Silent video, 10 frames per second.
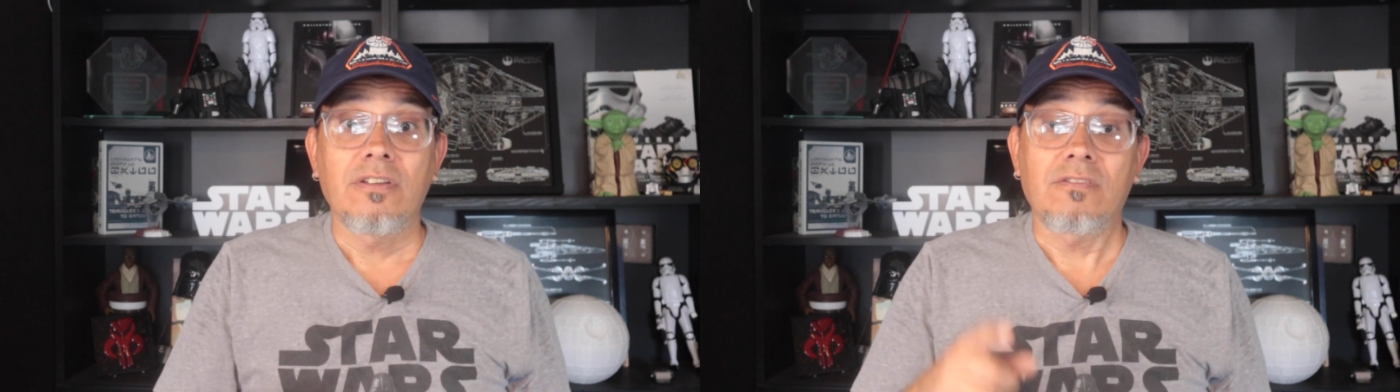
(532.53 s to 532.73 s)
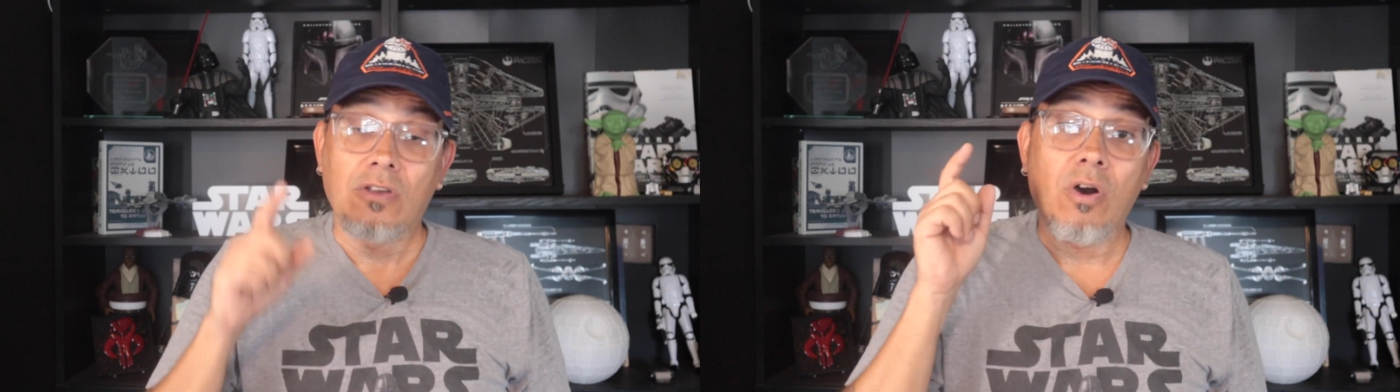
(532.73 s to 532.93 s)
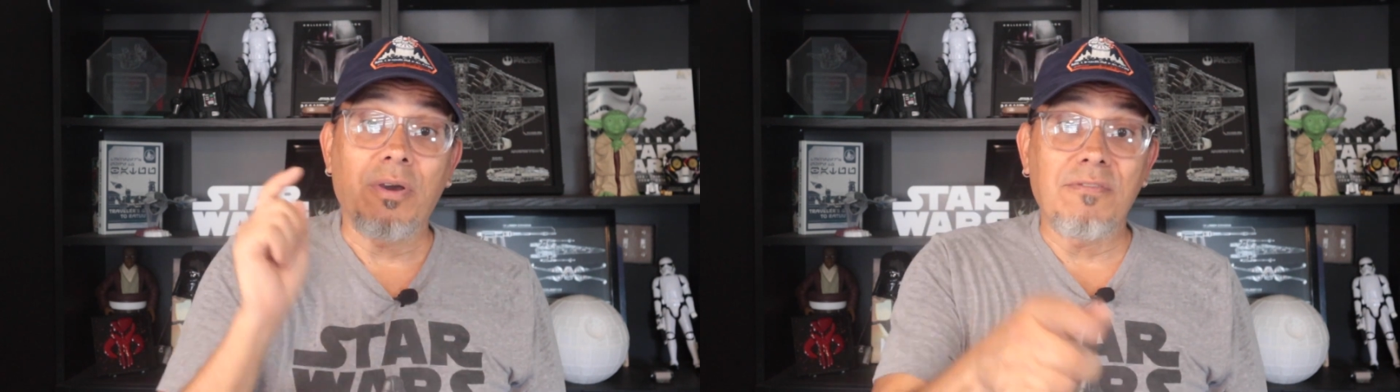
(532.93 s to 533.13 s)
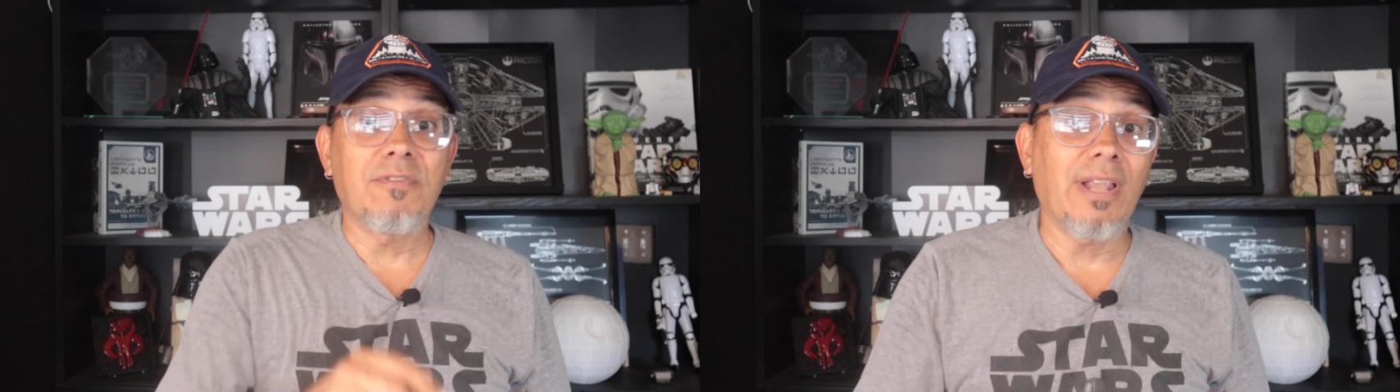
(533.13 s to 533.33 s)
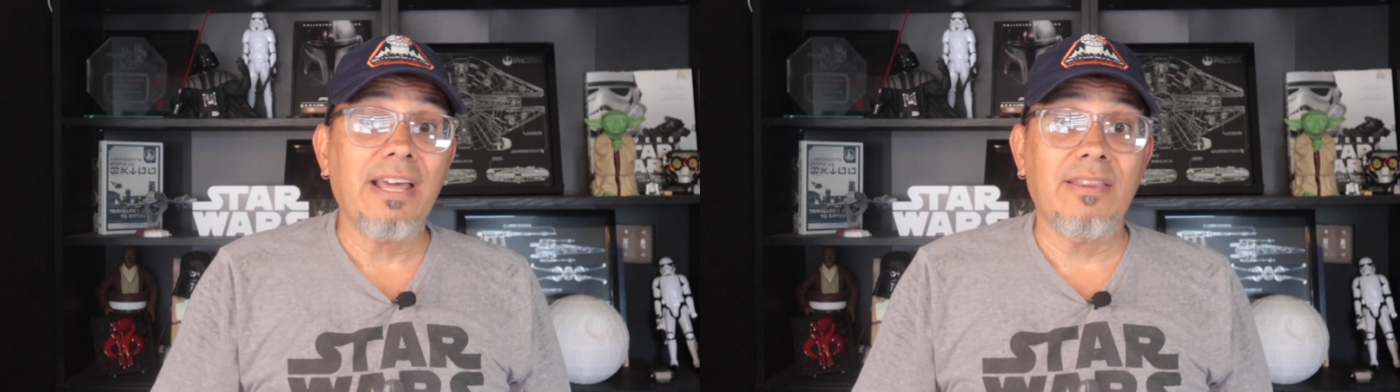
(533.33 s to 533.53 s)
So if
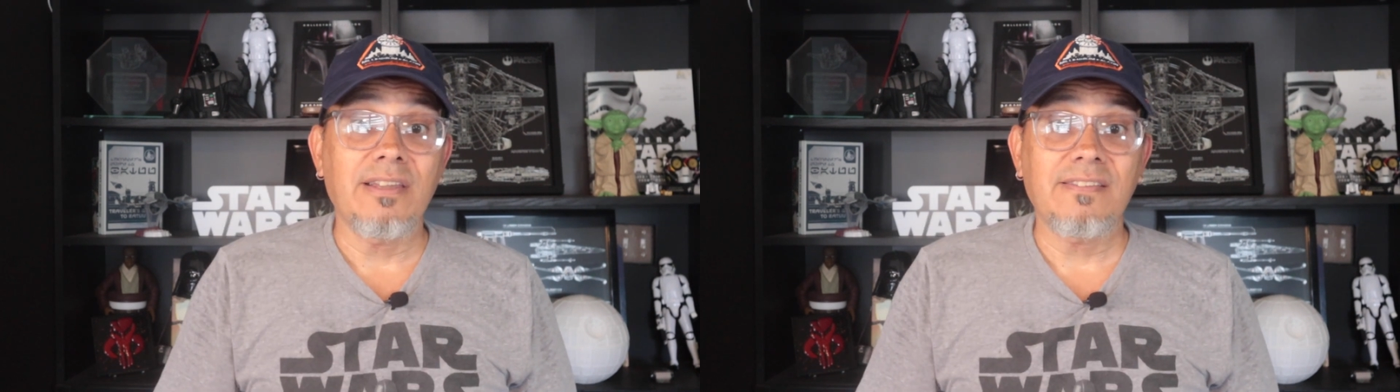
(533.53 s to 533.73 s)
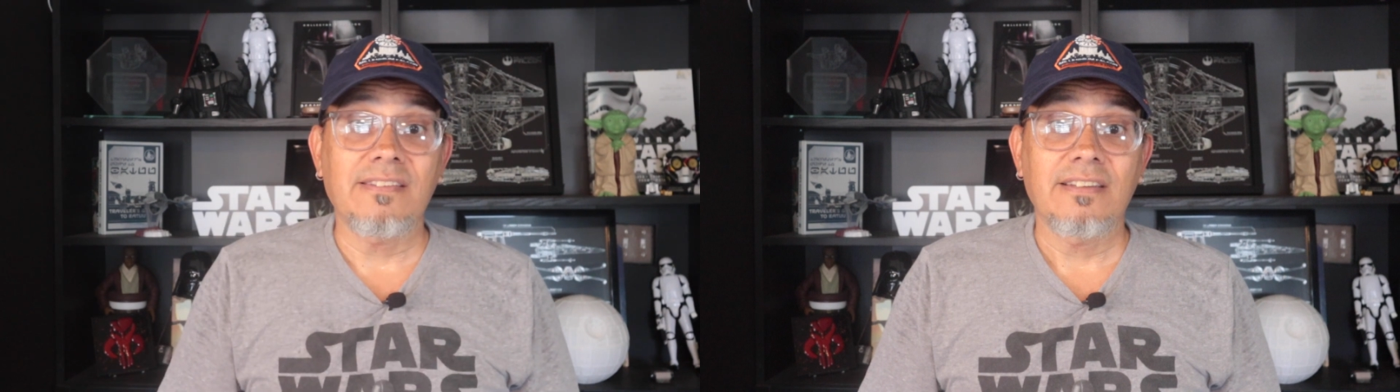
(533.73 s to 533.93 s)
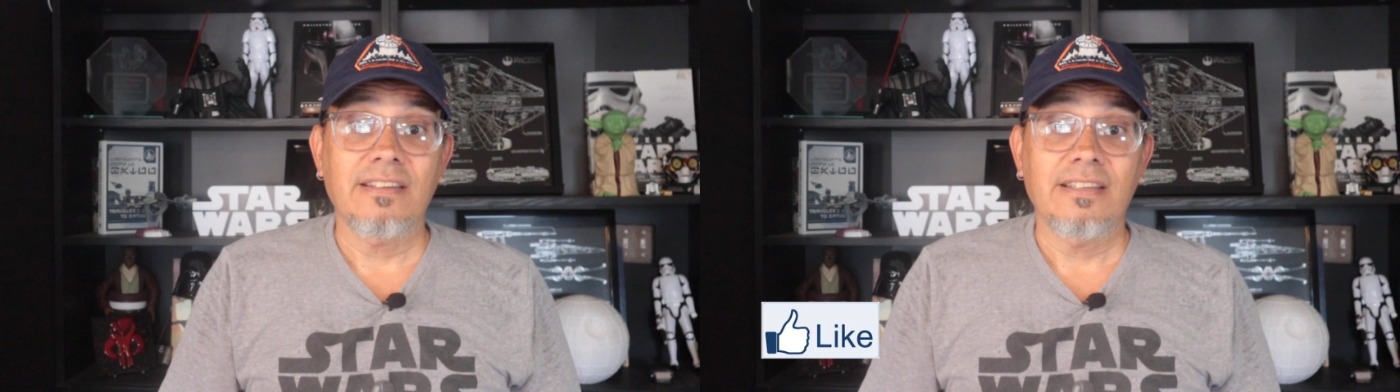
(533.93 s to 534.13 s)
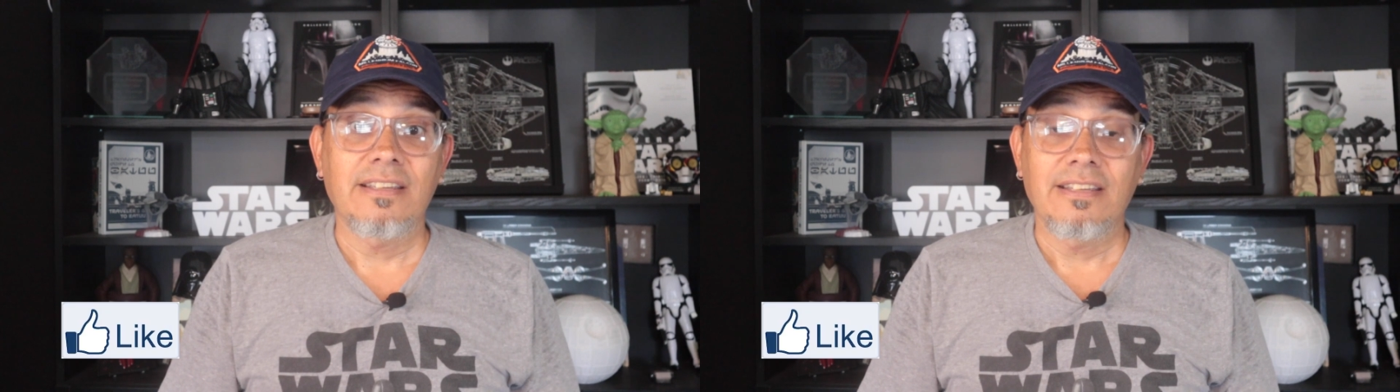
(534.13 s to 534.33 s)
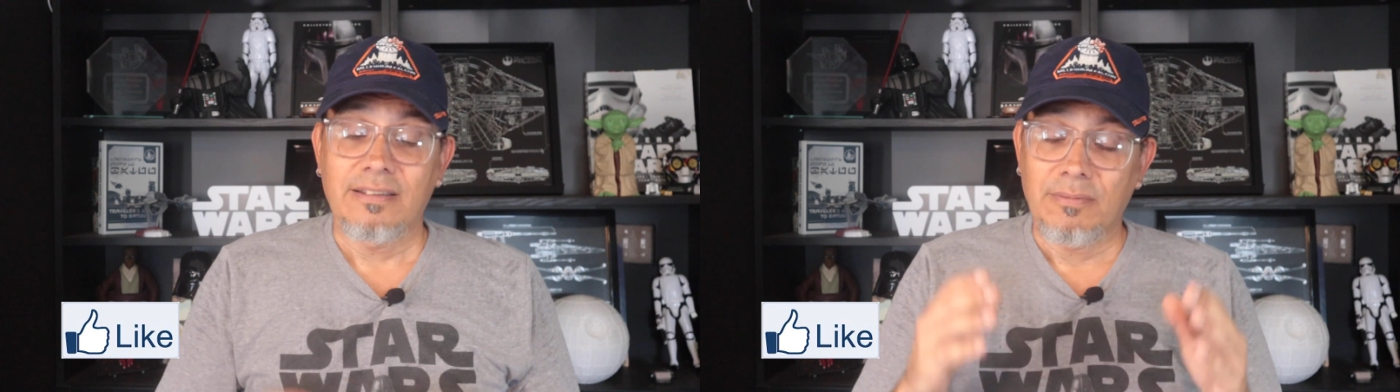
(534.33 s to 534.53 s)
you like this,
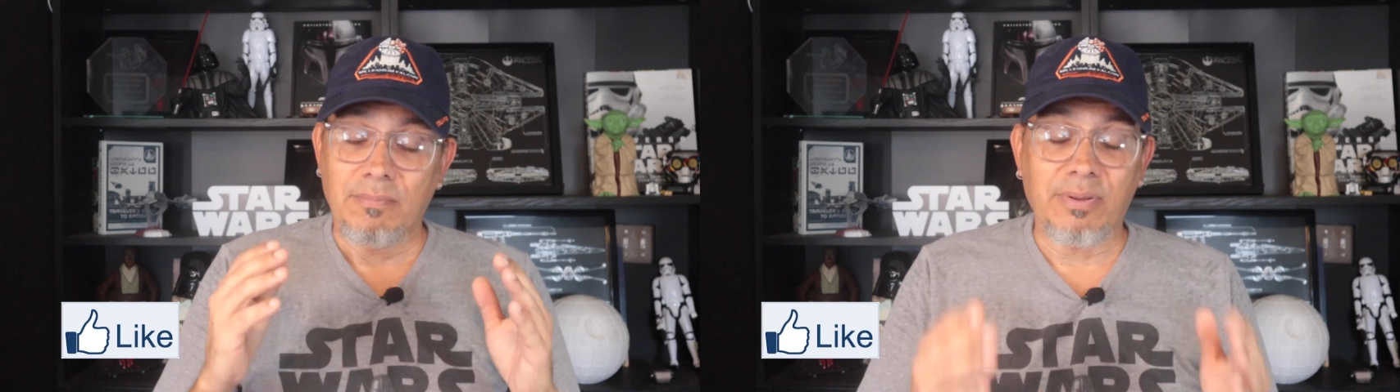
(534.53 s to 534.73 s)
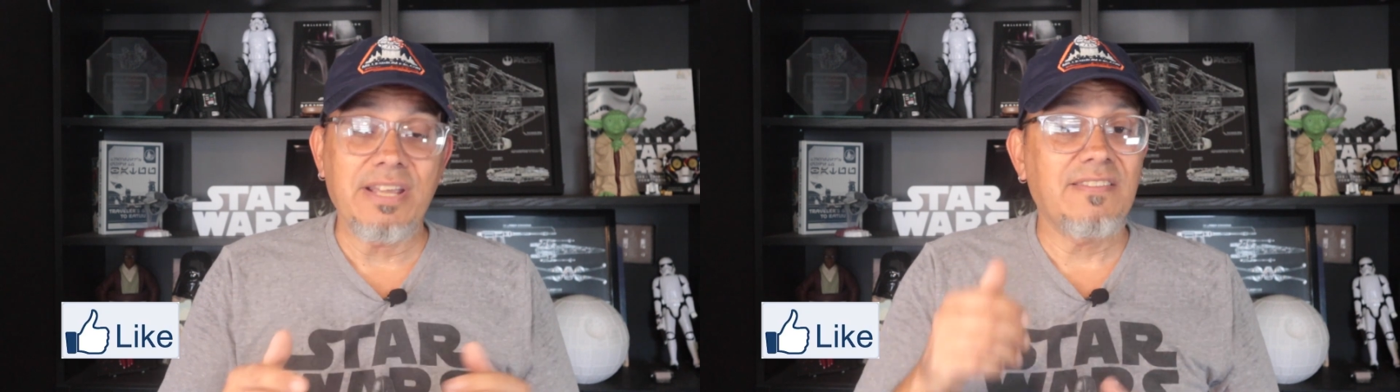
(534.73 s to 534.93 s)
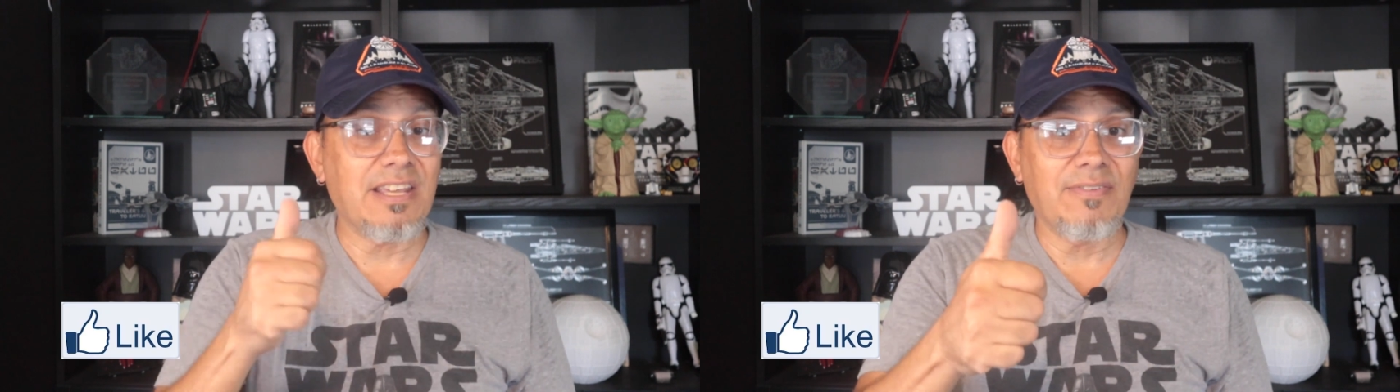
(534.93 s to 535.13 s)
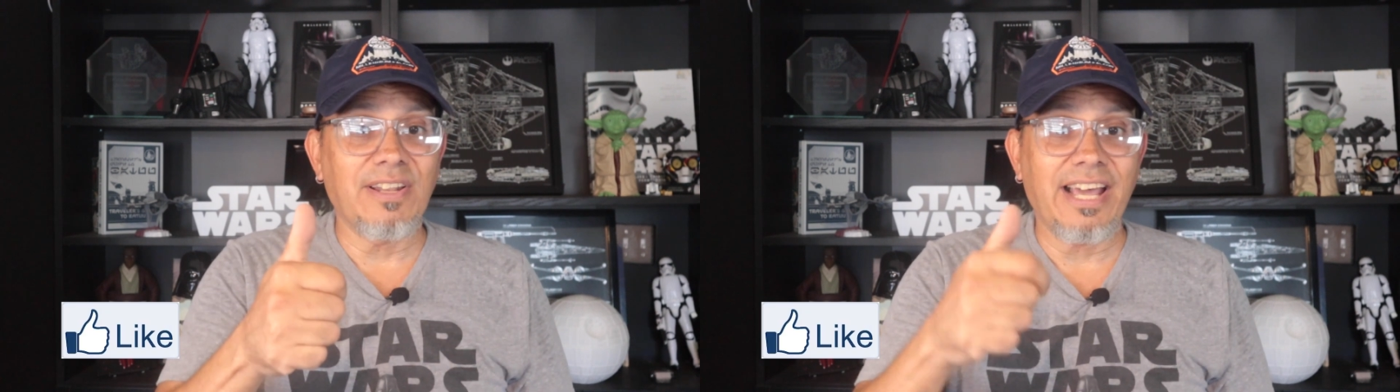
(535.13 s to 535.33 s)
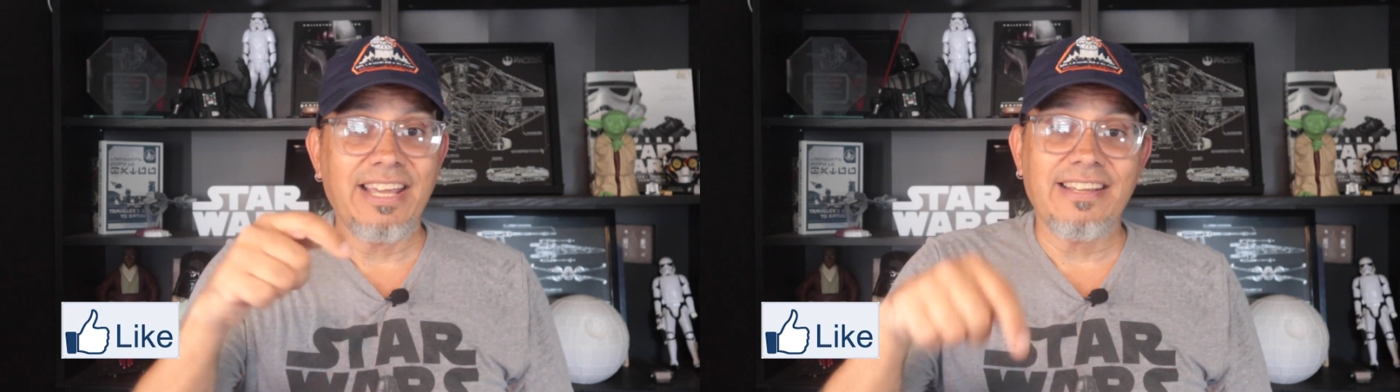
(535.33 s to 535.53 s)
please give it
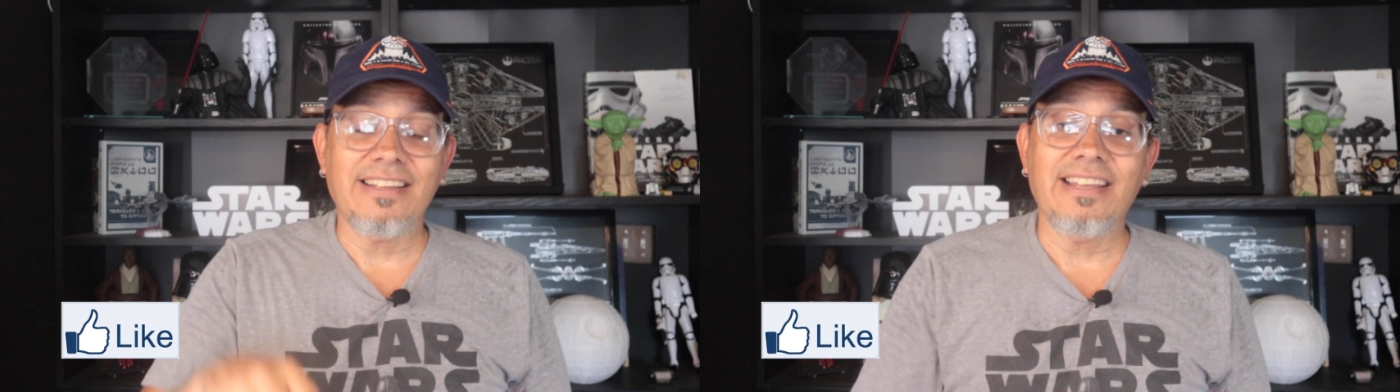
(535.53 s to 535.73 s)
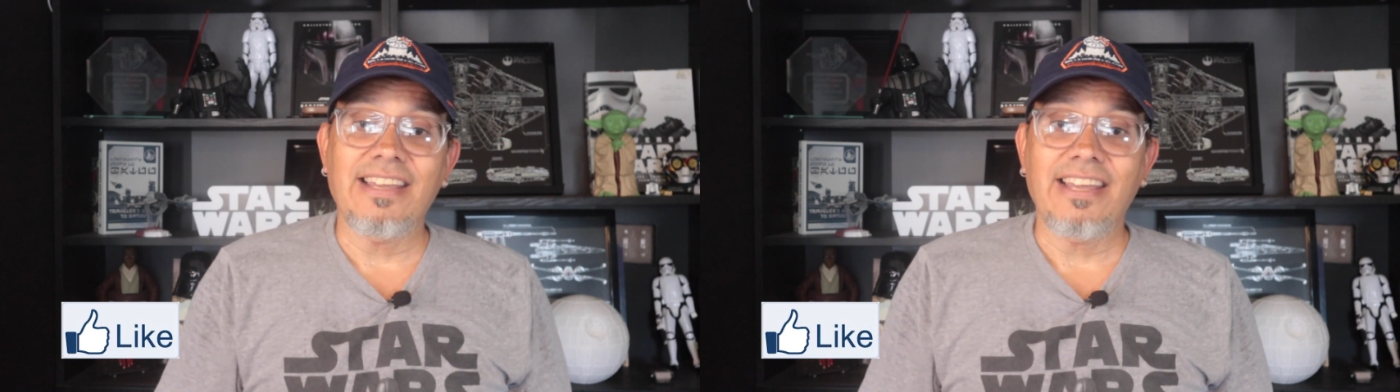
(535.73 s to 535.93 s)
a like